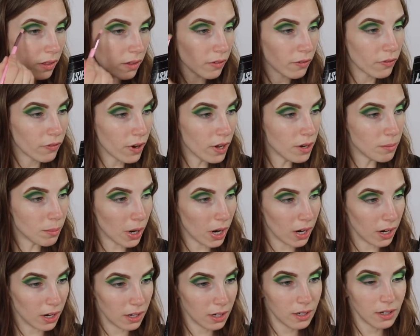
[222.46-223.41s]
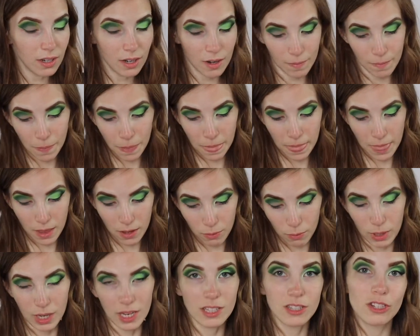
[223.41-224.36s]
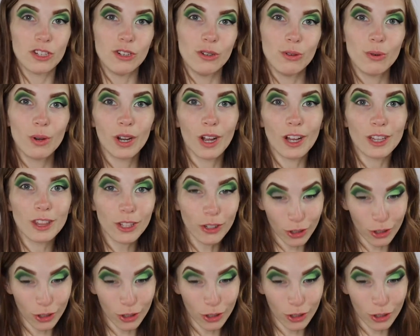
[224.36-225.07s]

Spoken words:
the fun part, we get to cut the